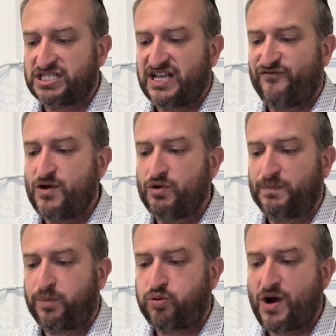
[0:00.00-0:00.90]
if we
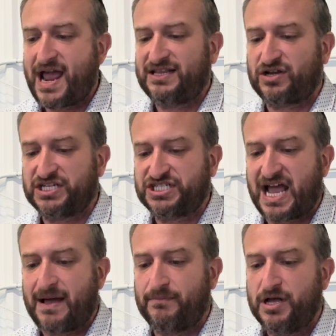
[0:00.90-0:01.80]
would pray to
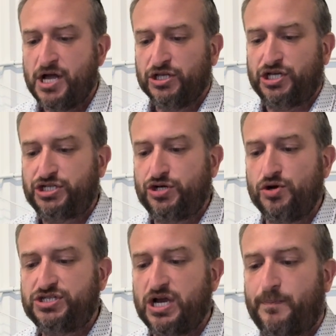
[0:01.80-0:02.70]
Hashem to
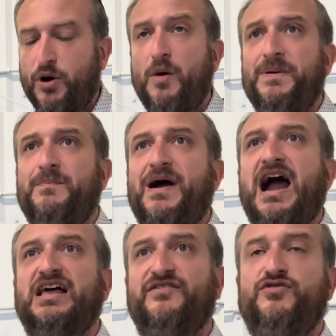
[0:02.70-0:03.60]
choose the appropriate
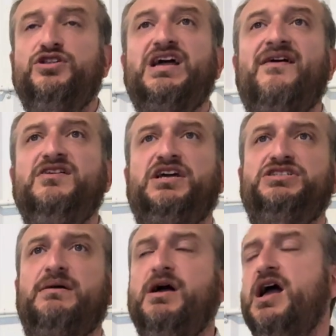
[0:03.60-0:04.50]
path, if you're davening to
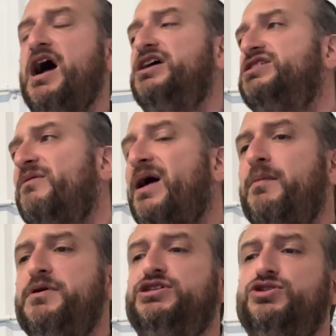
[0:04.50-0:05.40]
Hashem, Hashem,
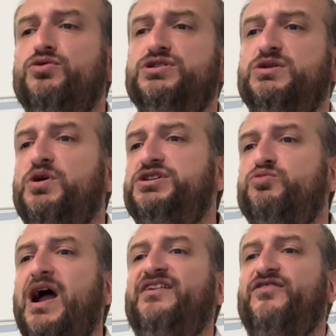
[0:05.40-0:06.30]
help me choose which
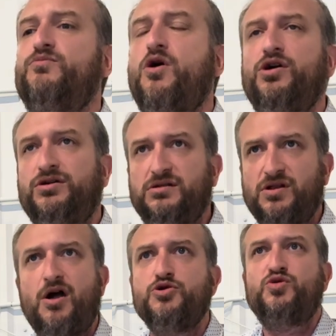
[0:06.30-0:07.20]
right from wrong.
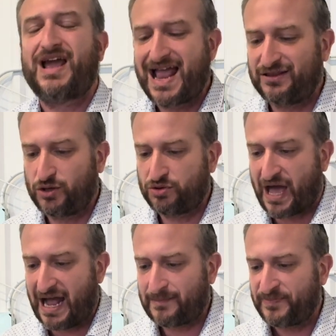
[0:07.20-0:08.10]
No, you can't do
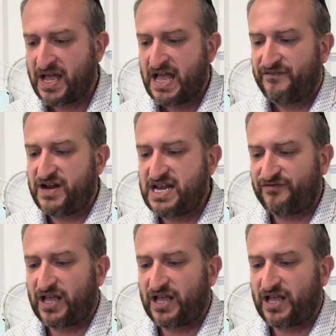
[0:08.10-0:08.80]
that. And